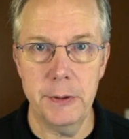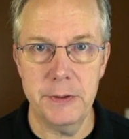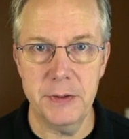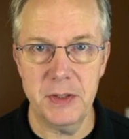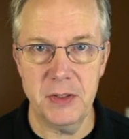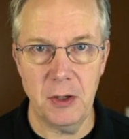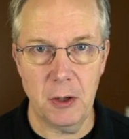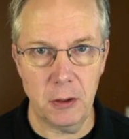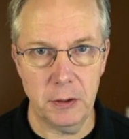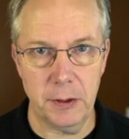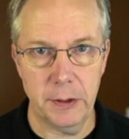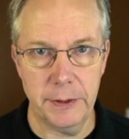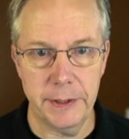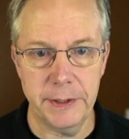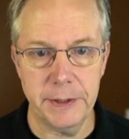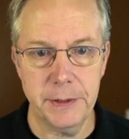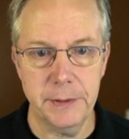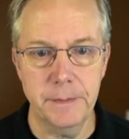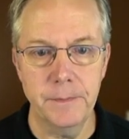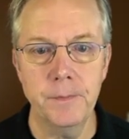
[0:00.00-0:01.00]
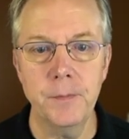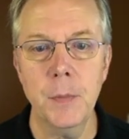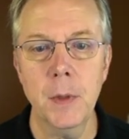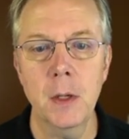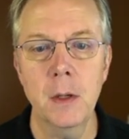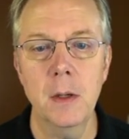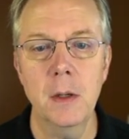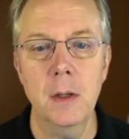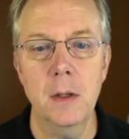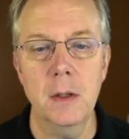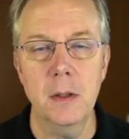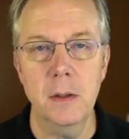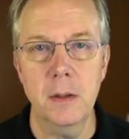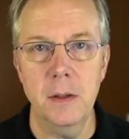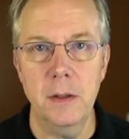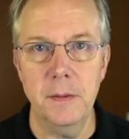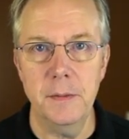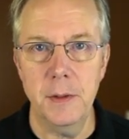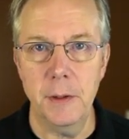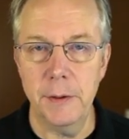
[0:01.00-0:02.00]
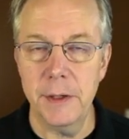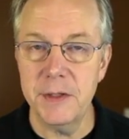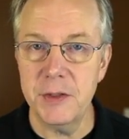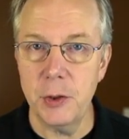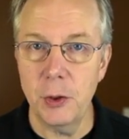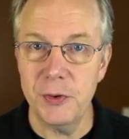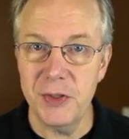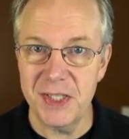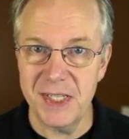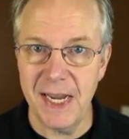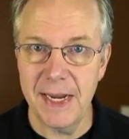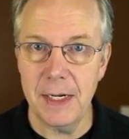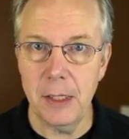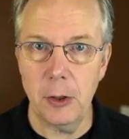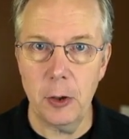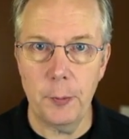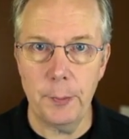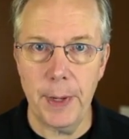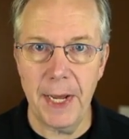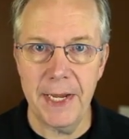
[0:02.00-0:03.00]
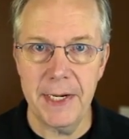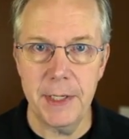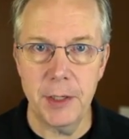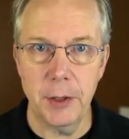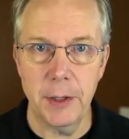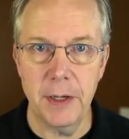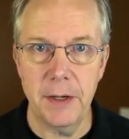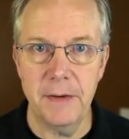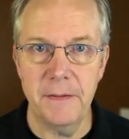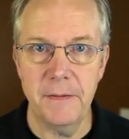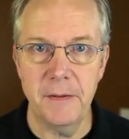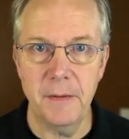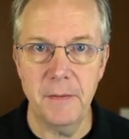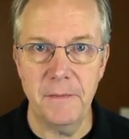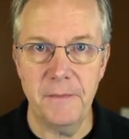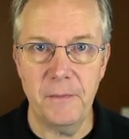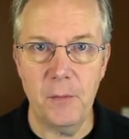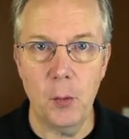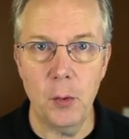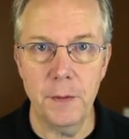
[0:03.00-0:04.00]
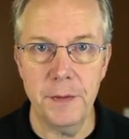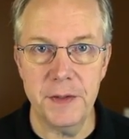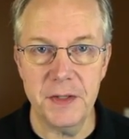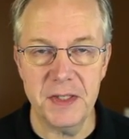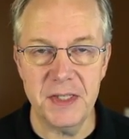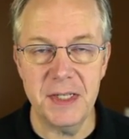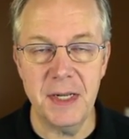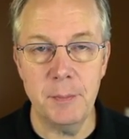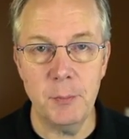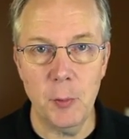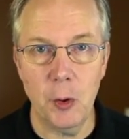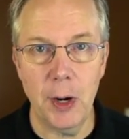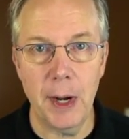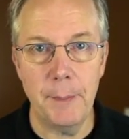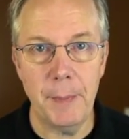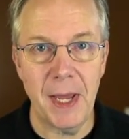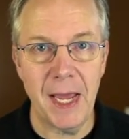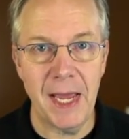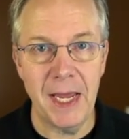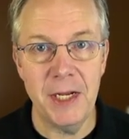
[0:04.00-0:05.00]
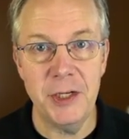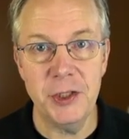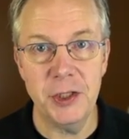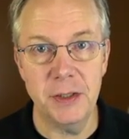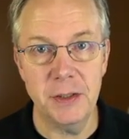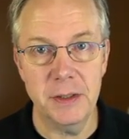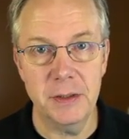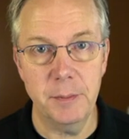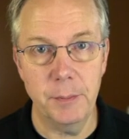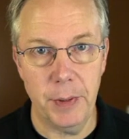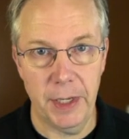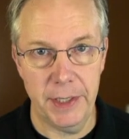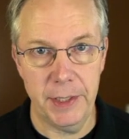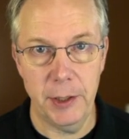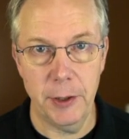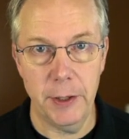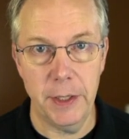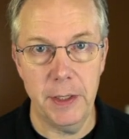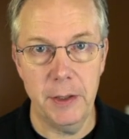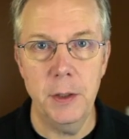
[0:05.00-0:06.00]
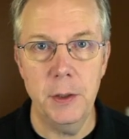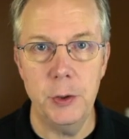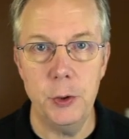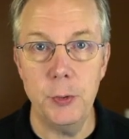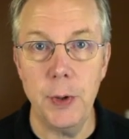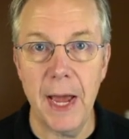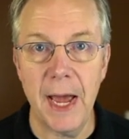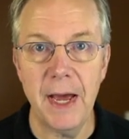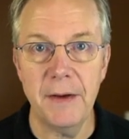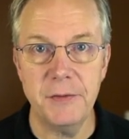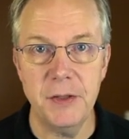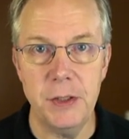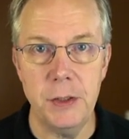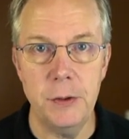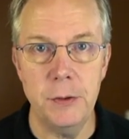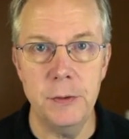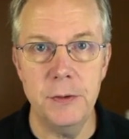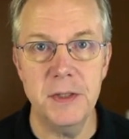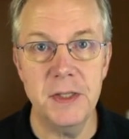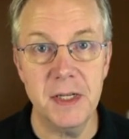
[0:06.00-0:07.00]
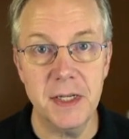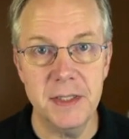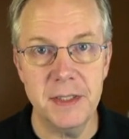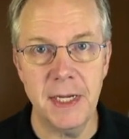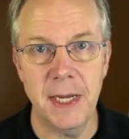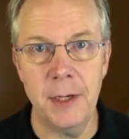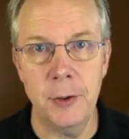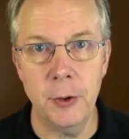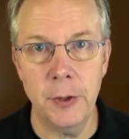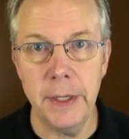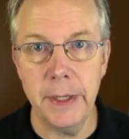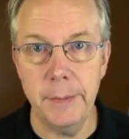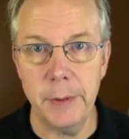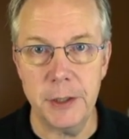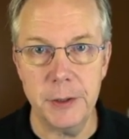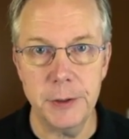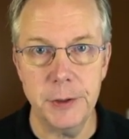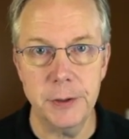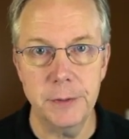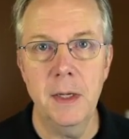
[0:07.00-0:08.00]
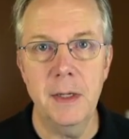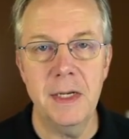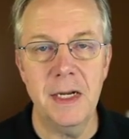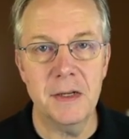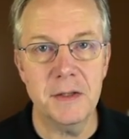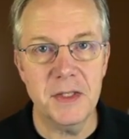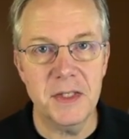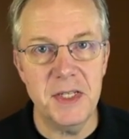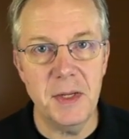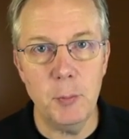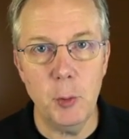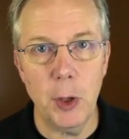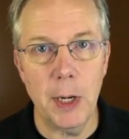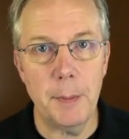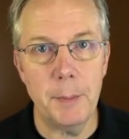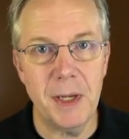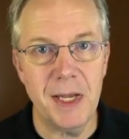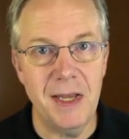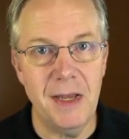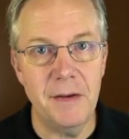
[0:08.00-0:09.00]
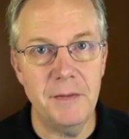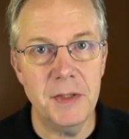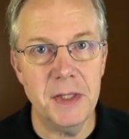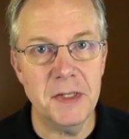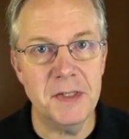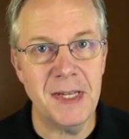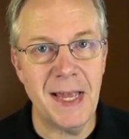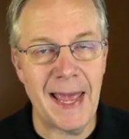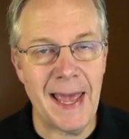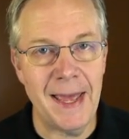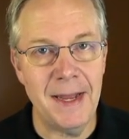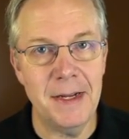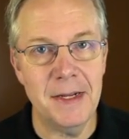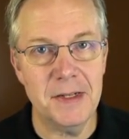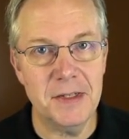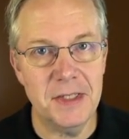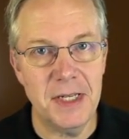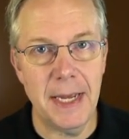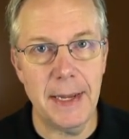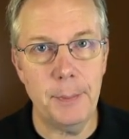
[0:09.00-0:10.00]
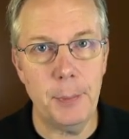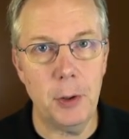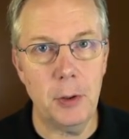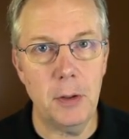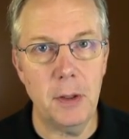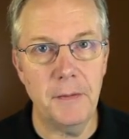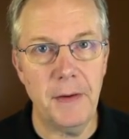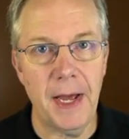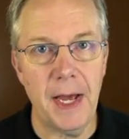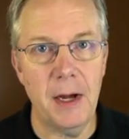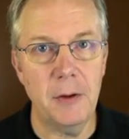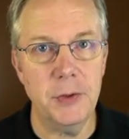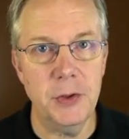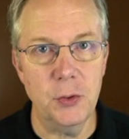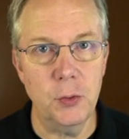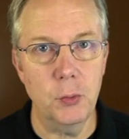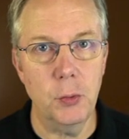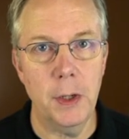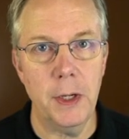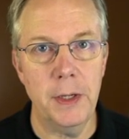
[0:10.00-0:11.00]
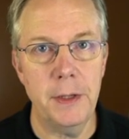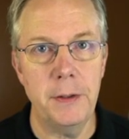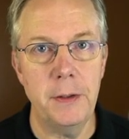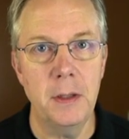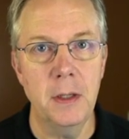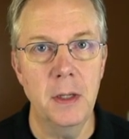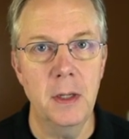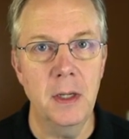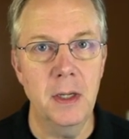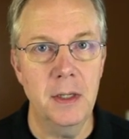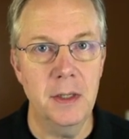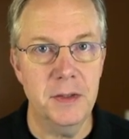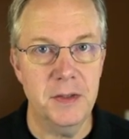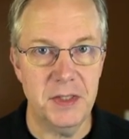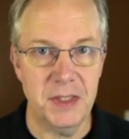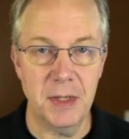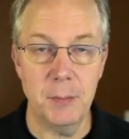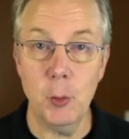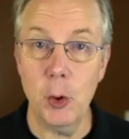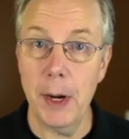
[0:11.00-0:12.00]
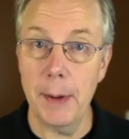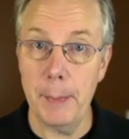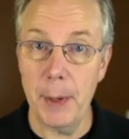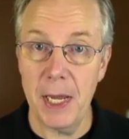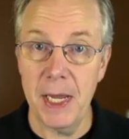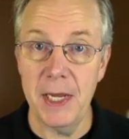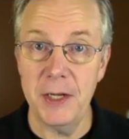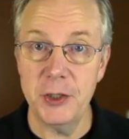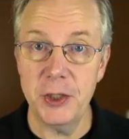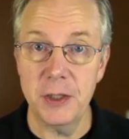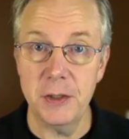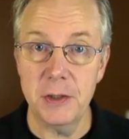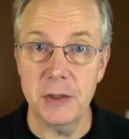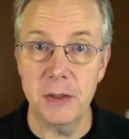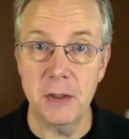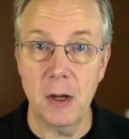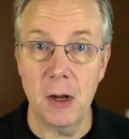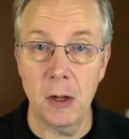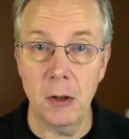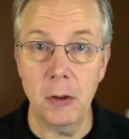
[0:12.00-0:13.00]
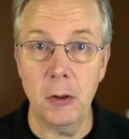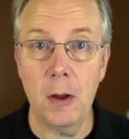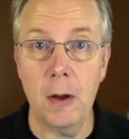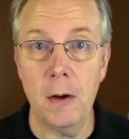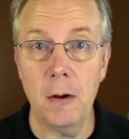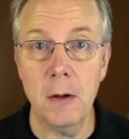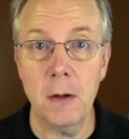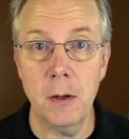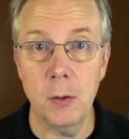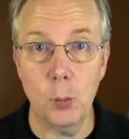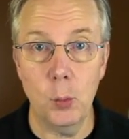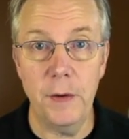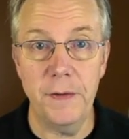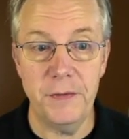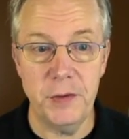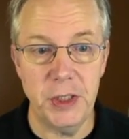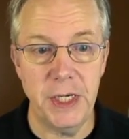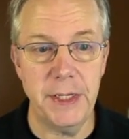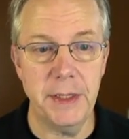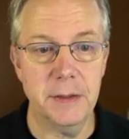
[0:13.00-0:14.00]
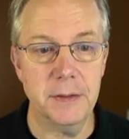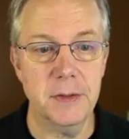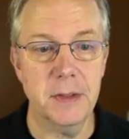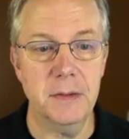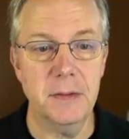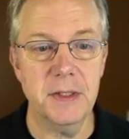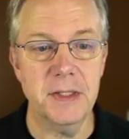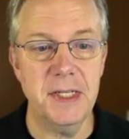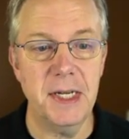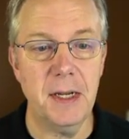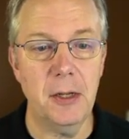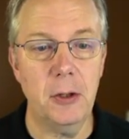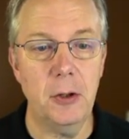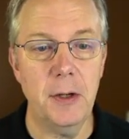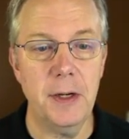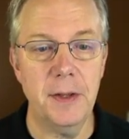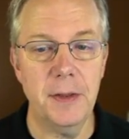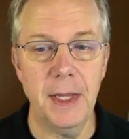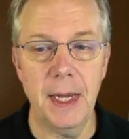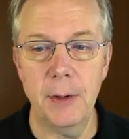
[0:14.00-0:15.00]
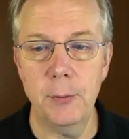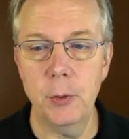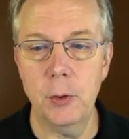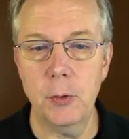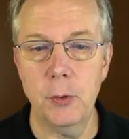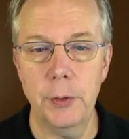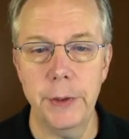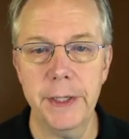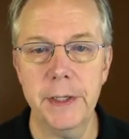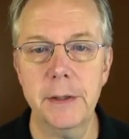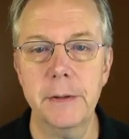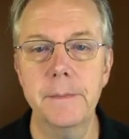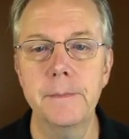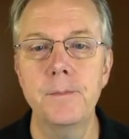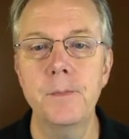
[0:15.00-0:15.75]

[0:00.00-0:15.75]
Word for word: installed on it. There is no standalone binary for the semgrep agent binary. You have to use the container image. Now semgrep gives us an example of how to run semgrep agent along with Jenkins. And let's take a look at that real quick.